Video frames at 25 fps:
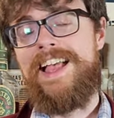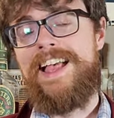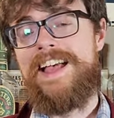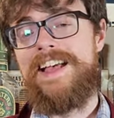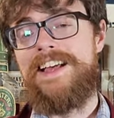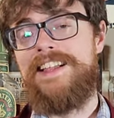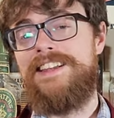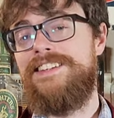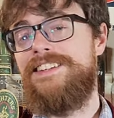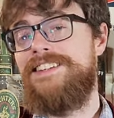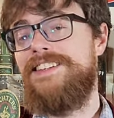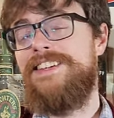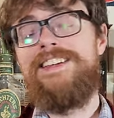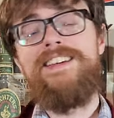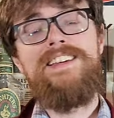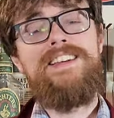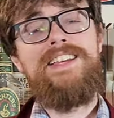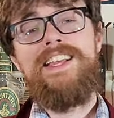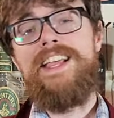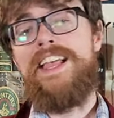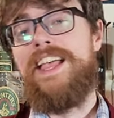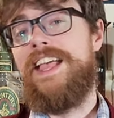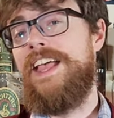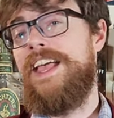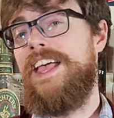And
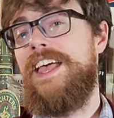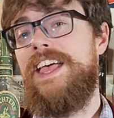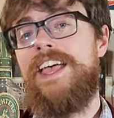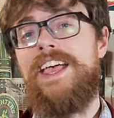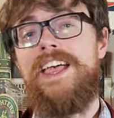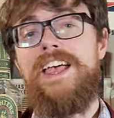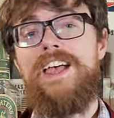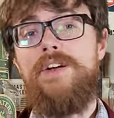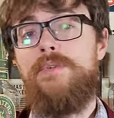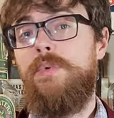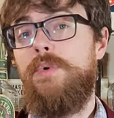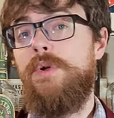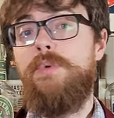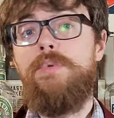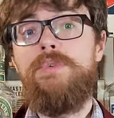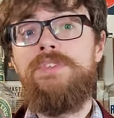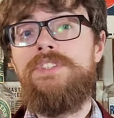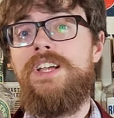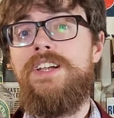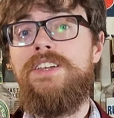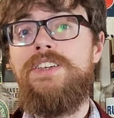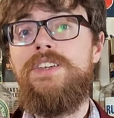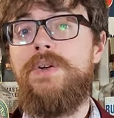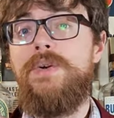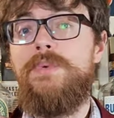we will
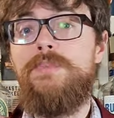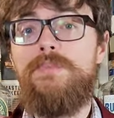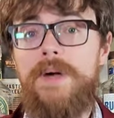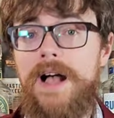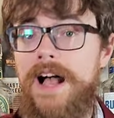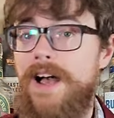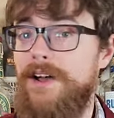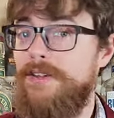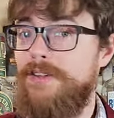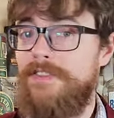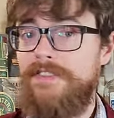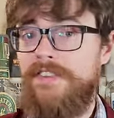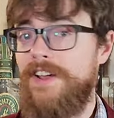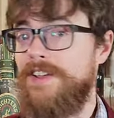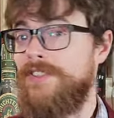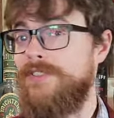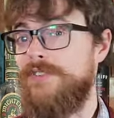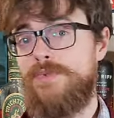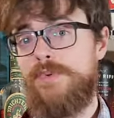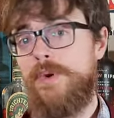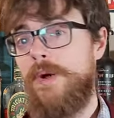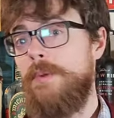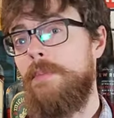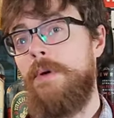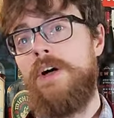tell you how to find
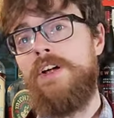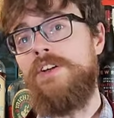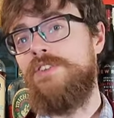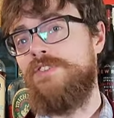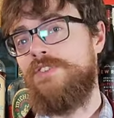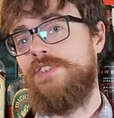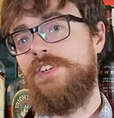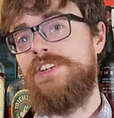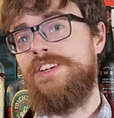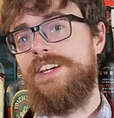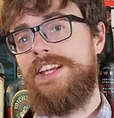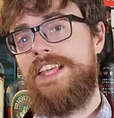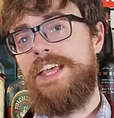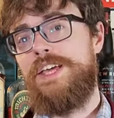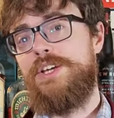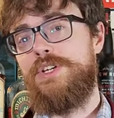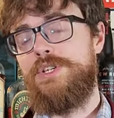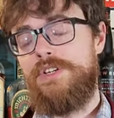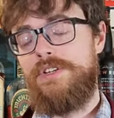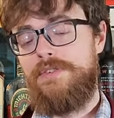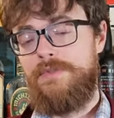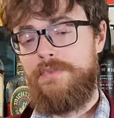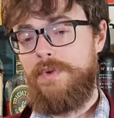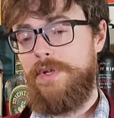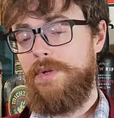those rare bottles on occasion.